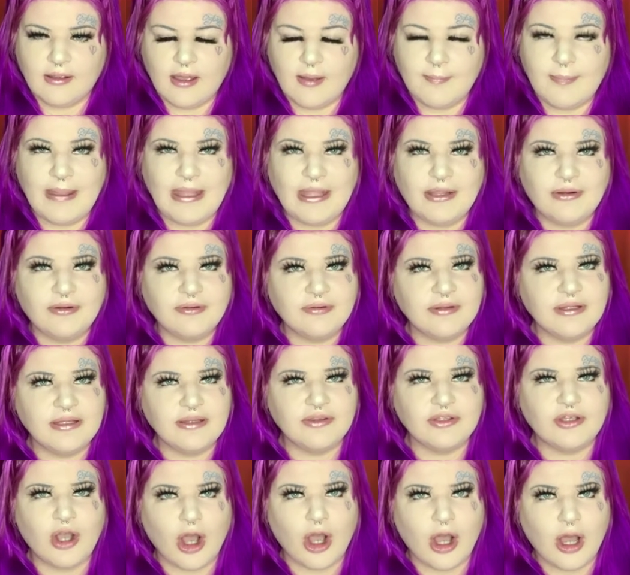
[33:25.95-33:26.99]
apparently
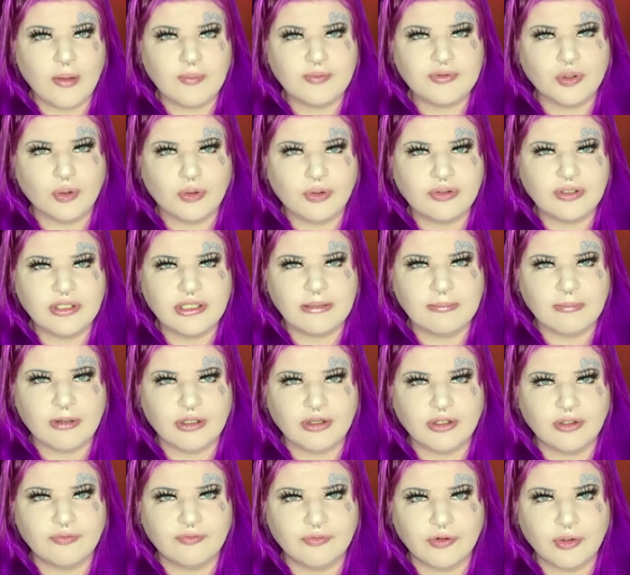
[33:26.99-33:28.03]
the cops told him
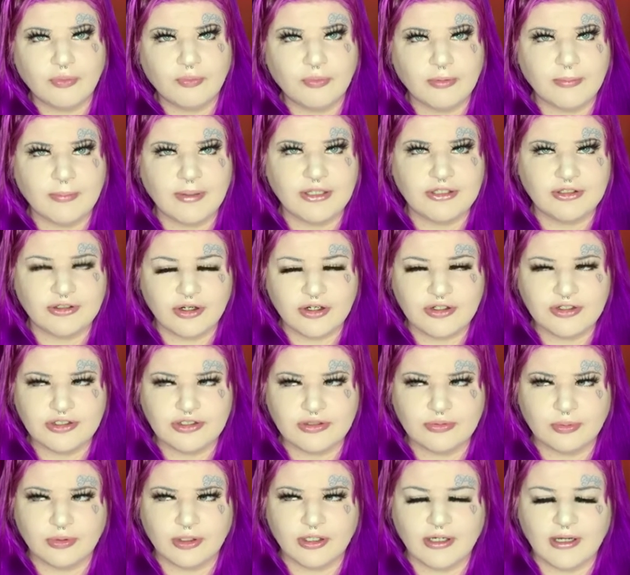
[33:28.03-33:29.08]
on the phone what my
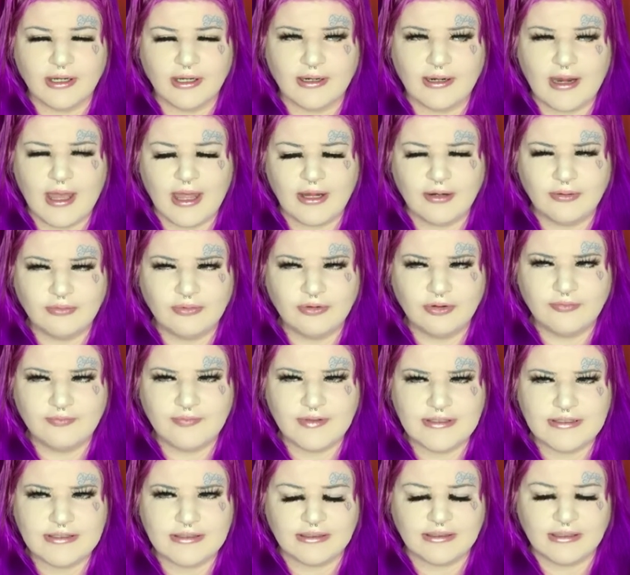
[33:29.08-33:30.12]
charges were, and I don't know if
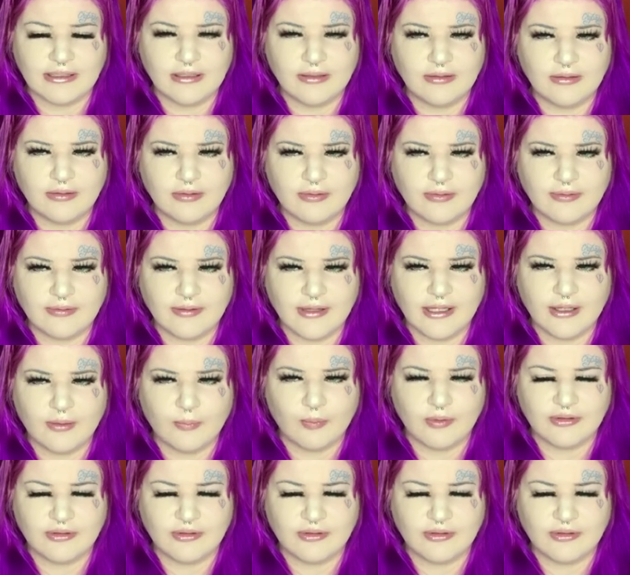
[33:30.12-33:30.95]
that's legal or, like,